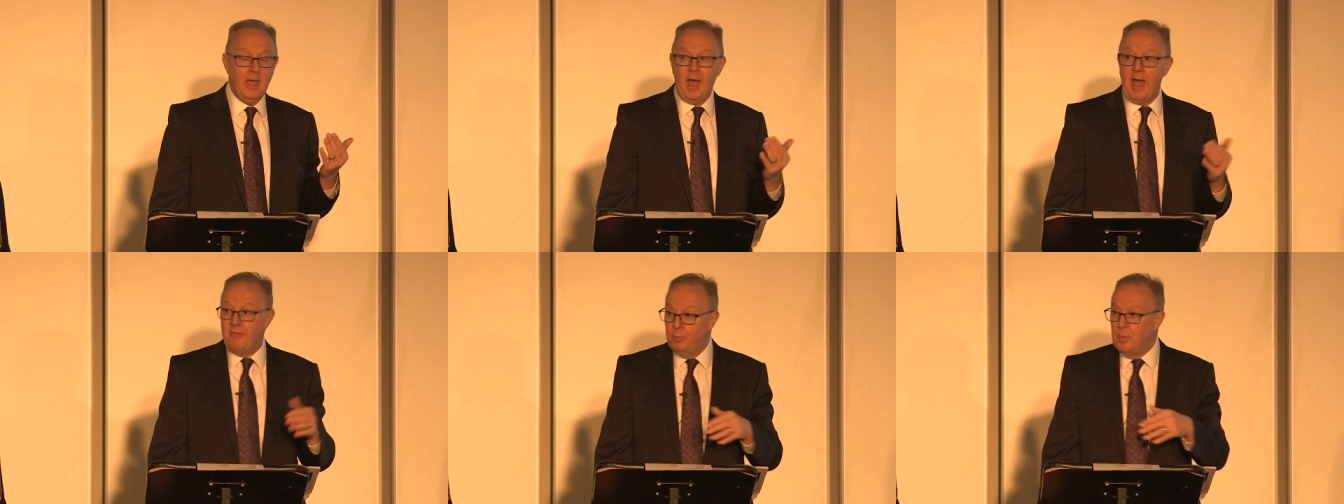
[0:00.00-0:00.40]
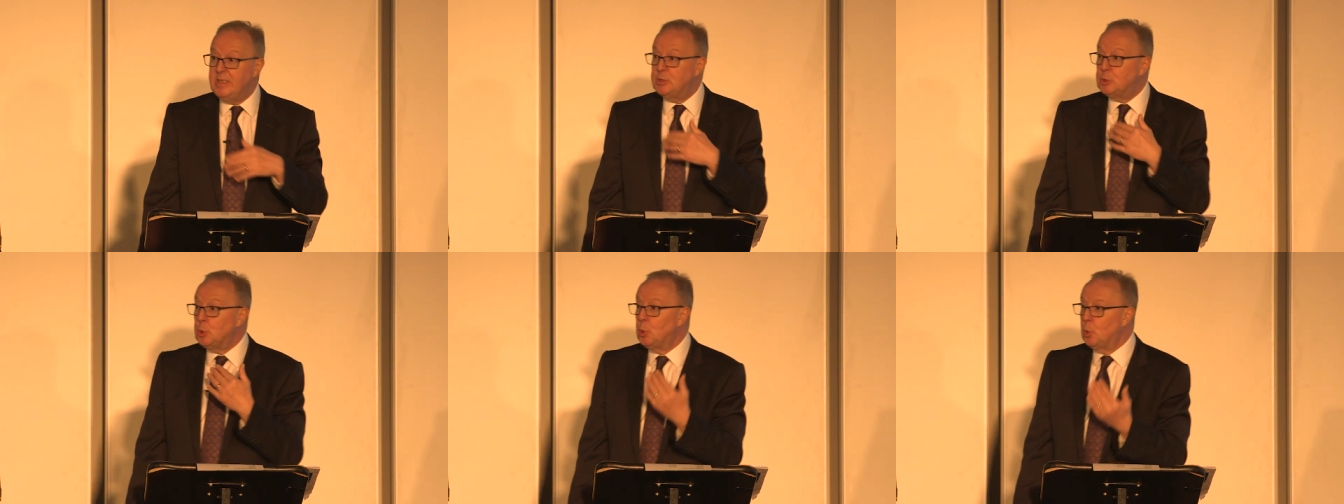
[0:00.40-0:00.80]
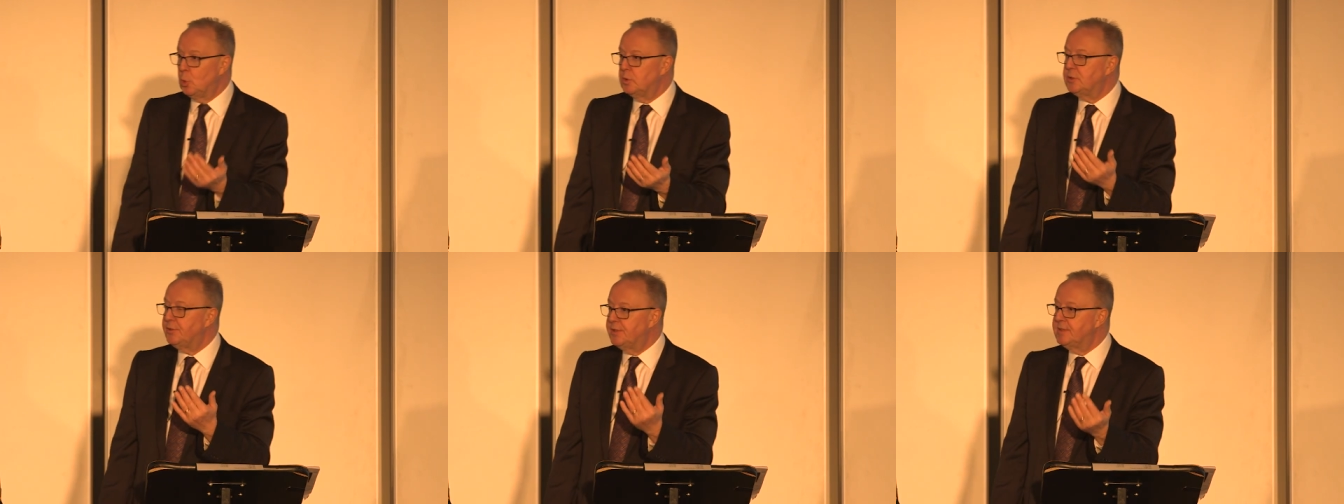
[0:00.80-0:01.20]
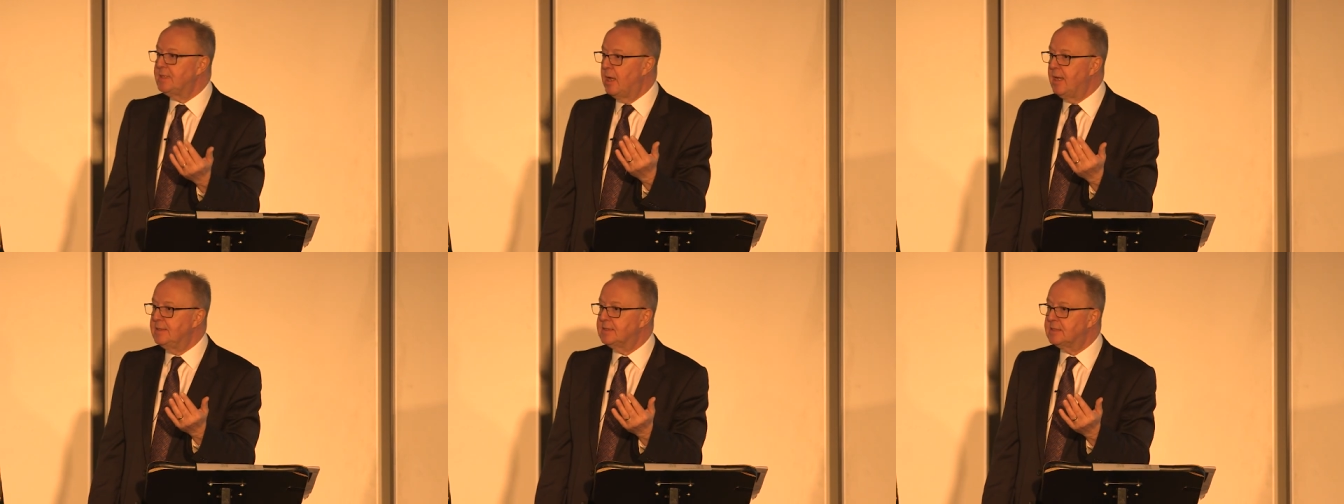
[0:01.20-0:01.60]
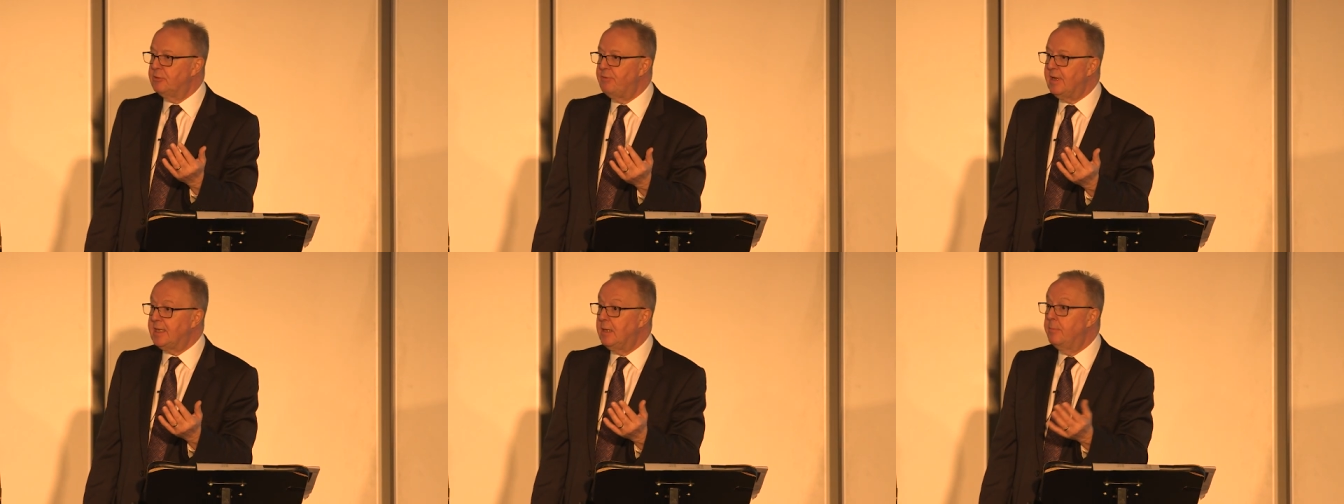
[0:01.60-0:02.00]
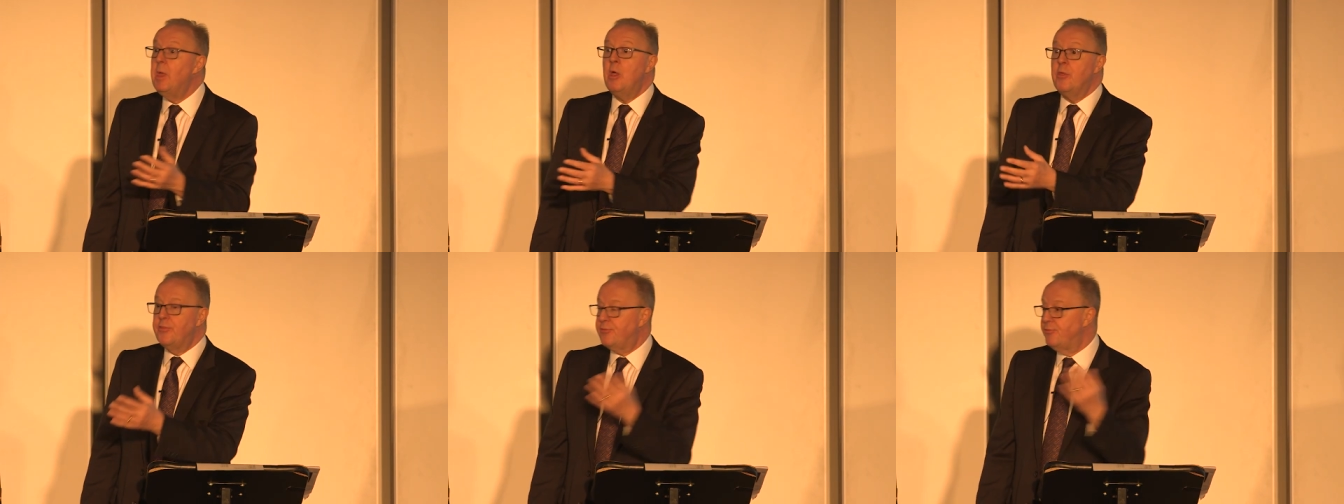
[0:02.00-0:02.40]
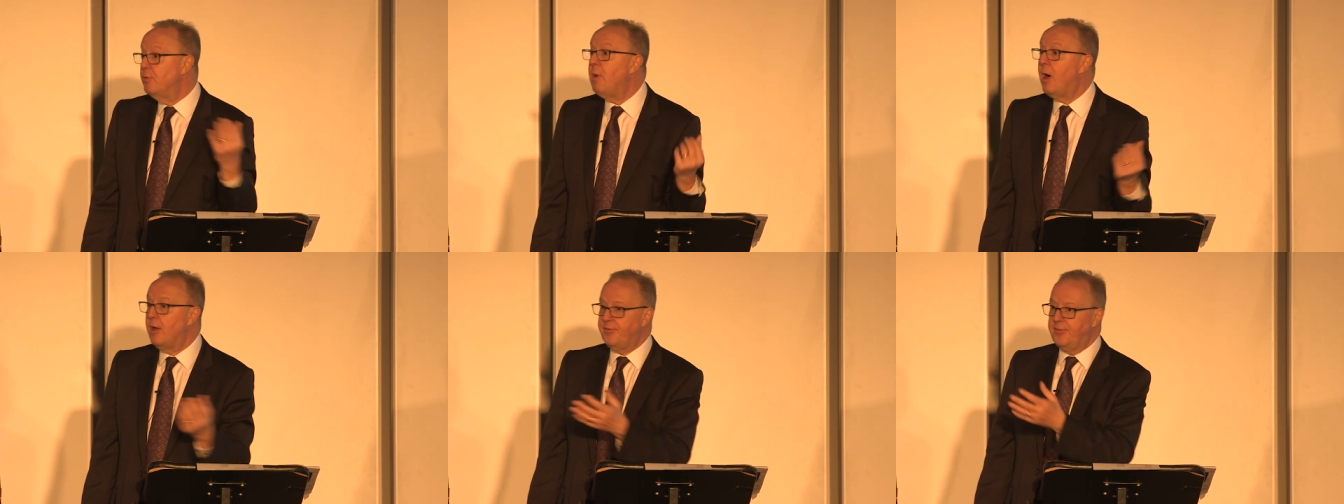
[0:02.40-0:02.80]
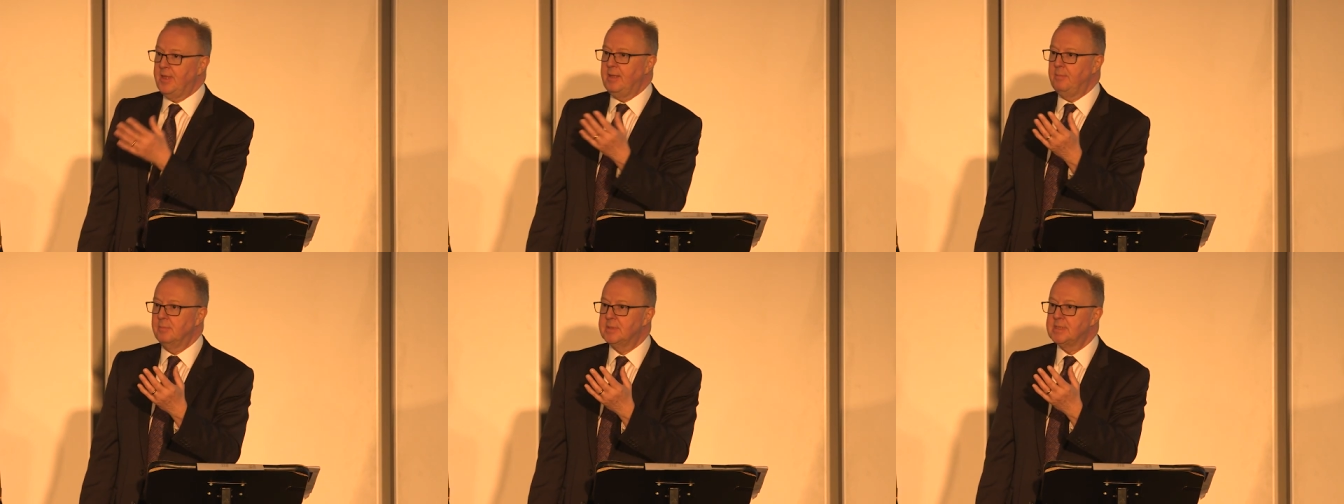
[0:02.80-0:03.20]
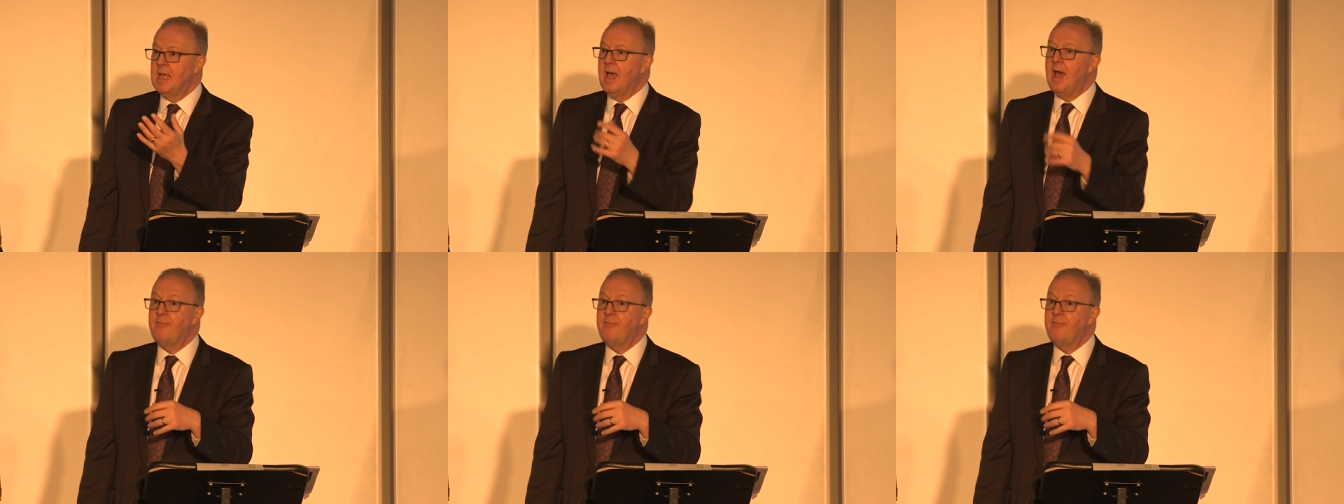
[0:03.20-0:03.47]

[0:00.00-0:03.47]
Have we taught the science curriculum through our themes?